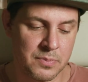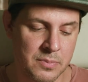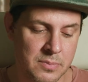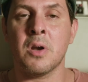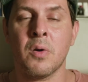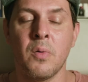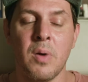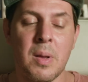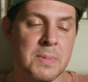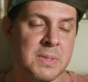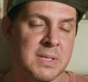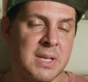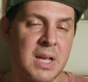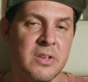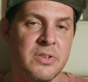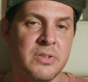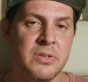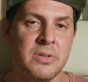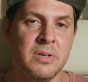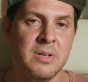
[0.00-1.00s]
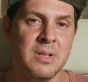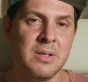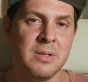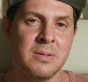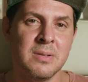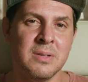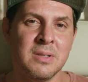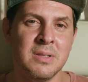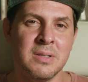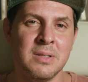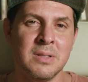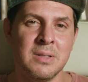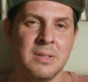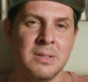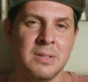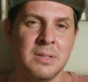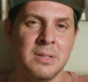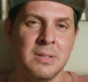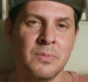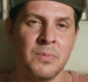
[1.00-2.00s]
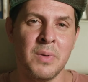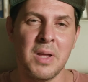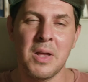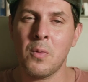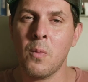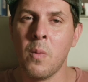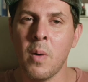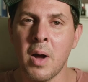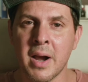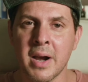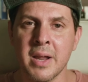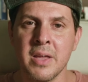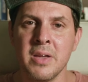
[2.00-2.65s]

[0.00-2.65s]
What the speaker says: Your website shouldn't require